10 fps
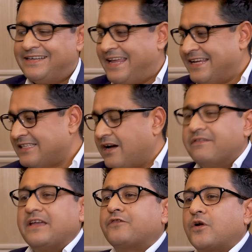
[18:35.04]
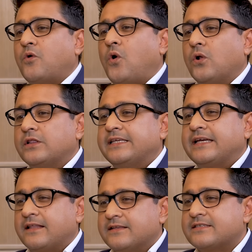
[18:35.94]
takes away from all
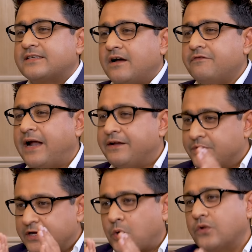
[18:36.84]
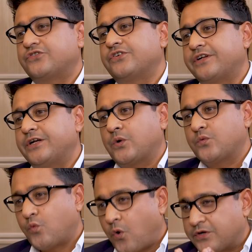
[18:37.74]
the other stuff and you can concentrate
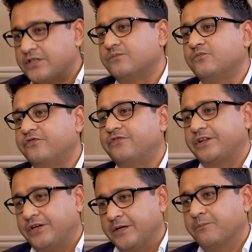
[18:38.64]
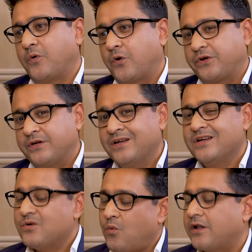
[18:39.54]
on what is really important
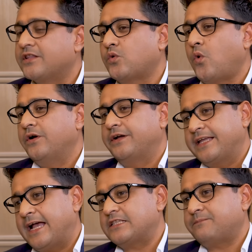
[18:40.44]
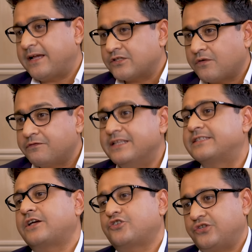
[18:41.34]
what are the quality aspects of
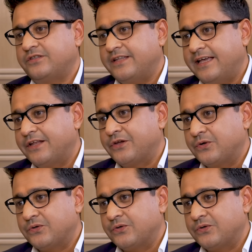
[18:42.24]
discussion there you